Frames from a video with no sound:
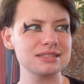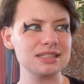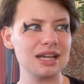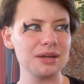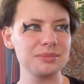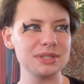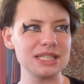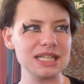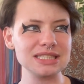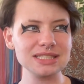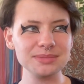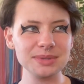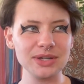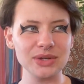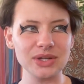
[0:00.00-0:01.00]
I mean, that's
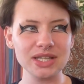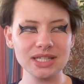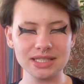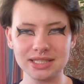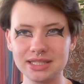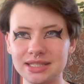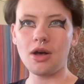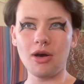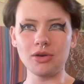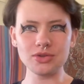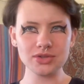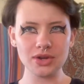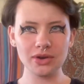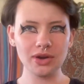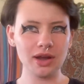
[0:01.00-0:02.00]
about it.
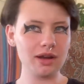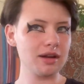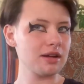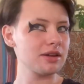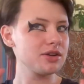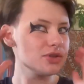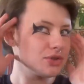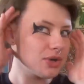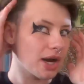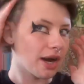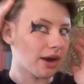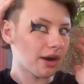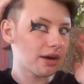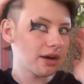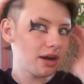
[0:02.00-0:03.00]
Also, I got a new
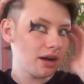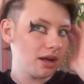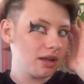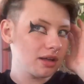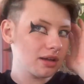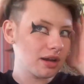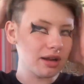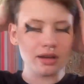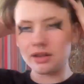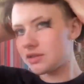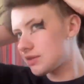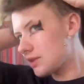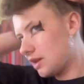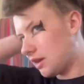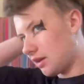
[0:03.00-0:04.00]
haircut and
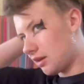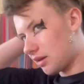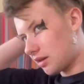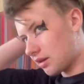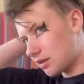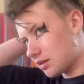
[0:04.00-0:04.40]
it's like,